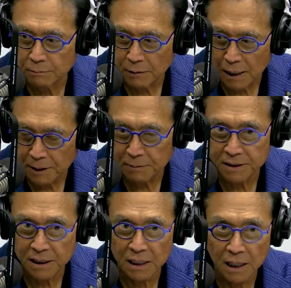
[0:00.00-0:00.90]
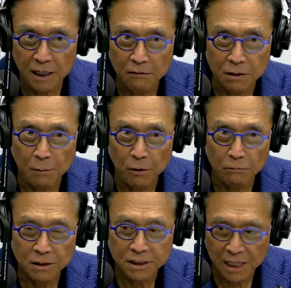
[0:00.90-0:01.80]
A lot of people didn't like what Bert
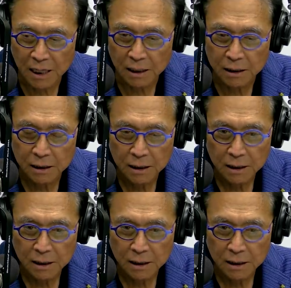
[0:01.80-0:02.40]
was saying,